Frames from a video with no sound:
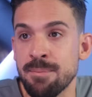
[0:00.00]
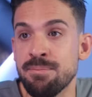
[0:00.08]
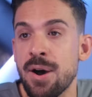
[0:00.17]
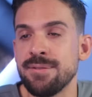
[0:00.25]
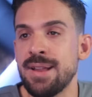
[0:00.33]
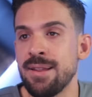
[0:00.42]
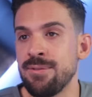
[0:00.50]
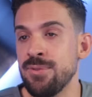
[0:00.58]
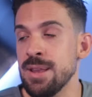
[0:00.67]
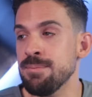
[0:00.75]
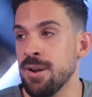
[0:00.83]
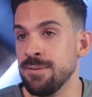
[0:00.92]
above that
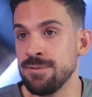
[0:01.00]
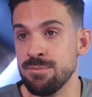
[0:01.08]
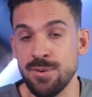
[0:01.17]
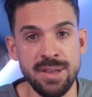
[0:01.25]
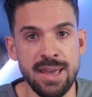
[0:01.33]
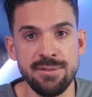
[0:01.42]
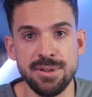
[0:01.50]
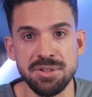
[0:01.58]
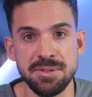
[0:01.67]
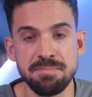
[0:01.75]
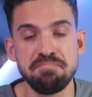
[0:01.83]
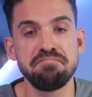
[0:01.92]
three month moving
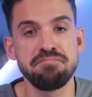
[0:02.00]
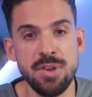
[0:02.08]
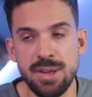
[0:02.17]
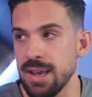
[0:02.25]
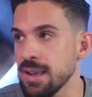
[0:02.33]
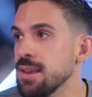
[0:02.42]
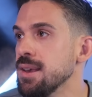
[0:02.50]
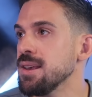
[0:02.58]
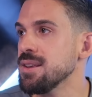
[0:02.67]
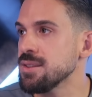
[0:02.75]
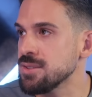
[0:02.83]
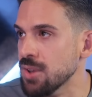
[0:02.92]
average. Okay,
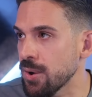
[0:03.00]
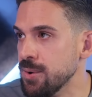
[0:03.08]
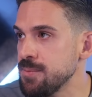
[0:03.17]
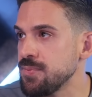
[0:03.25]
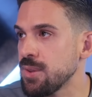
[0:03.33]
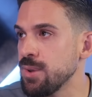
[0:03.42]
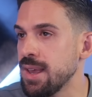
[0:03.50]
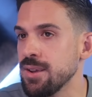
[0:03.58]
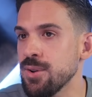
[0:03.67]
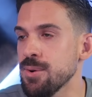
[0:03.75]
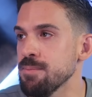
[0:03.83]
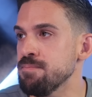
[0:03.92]
so we
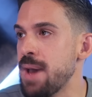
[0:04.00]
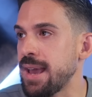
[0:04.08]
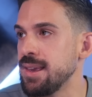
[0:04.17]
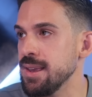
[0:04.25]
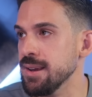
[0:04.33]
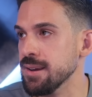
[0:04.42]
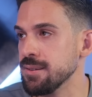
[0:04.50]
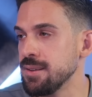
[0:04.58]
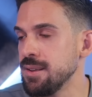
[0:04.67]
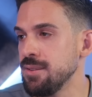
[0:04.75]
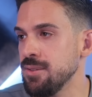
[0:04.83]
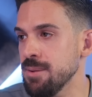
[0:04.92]
can go back here
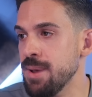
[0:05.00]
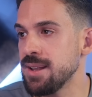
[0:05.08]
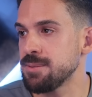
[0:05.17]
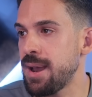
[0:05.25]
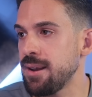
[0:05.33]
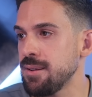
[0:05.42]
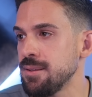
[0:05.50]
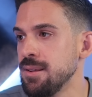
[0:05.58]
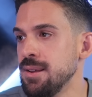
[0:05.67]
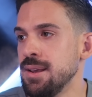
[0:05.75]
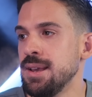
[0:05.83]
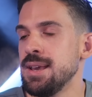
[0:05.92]
to the build panel.
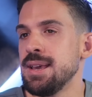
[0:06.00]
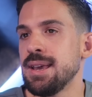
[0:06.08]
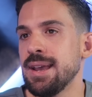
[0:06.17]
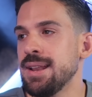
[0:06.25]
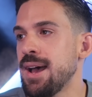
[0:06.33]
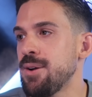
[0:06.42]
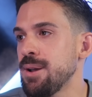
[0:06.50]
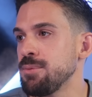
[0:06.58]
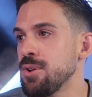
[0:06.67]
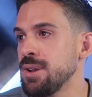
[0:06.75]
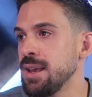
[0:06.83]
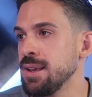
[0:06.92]
And now
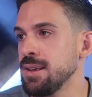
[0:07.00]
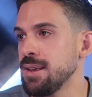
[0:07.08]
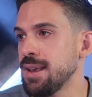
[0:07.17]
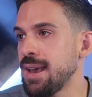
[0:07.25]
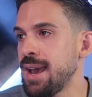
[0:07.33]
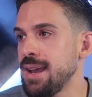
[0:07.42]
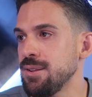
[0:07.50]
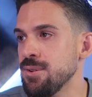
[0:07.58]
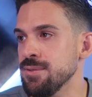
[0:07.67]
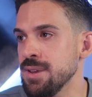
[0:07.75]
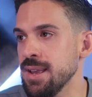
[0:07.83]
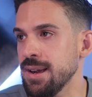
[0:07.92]
I'm gonna add
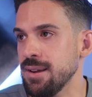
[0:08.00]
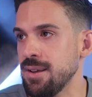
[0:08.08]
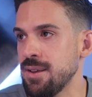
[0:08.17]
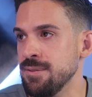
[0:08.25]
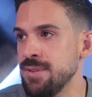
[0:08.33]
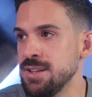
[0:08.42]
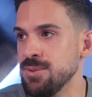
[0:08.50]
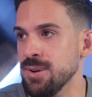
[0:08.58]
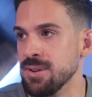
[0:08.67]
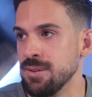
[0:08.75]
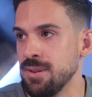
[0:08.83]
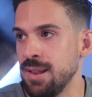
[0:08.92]
over here a
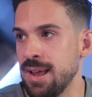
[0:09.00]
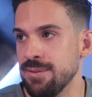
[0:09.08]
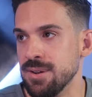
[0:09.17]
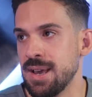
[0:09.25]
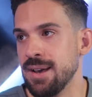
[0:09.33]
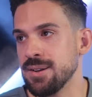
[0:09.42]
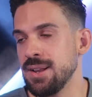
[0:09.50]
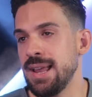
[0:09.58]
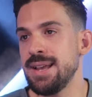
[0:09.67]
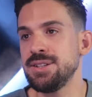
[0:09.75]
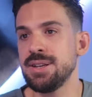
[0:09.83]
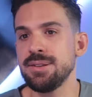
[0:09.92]
visual level
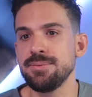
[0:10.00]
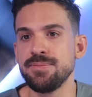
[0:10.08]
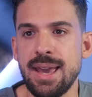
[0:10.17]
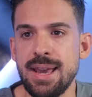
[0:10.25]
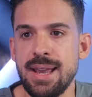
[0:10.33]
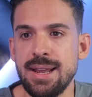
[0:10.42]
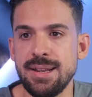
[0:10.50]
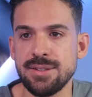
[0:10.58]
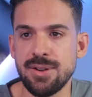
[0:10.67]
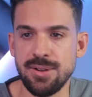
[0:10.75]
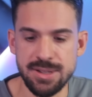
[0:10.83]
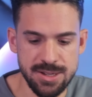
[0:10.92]
calculation. And
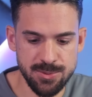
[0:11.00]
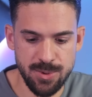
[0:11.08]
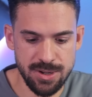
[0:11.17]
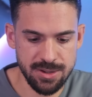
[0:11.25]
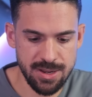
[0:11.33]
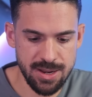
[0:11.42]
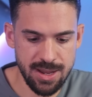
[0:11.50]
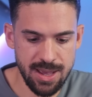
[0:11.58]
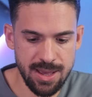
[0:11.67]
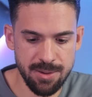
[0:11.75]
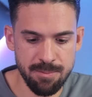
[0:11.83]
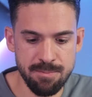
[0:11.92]
let's call this one
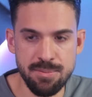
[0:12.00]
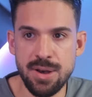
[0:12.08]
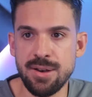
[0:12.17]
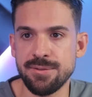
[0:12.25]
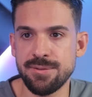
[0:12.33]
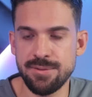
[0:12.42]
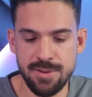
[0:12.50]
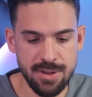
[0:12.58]
above